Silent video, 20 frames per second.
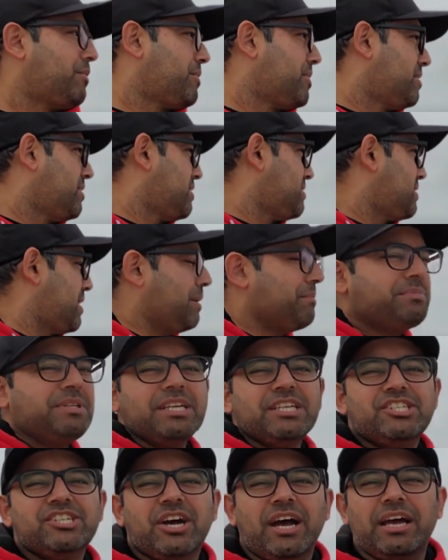We're in this
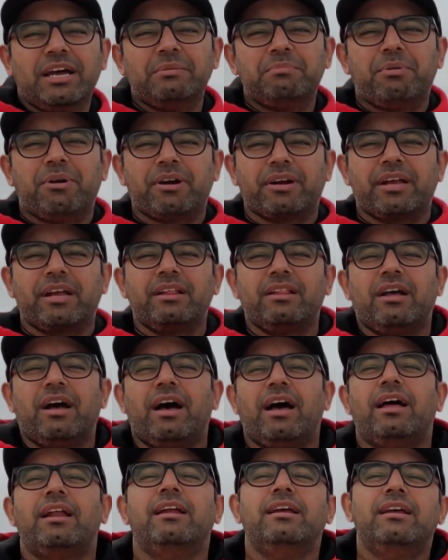empty giant parking
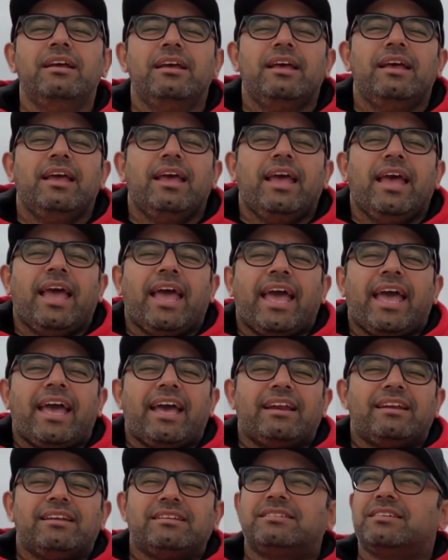lot
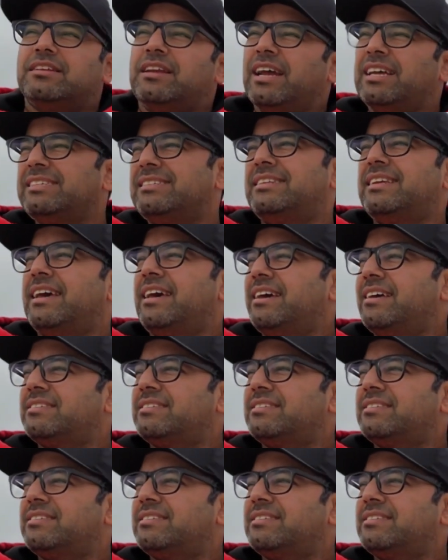and it's a nice day.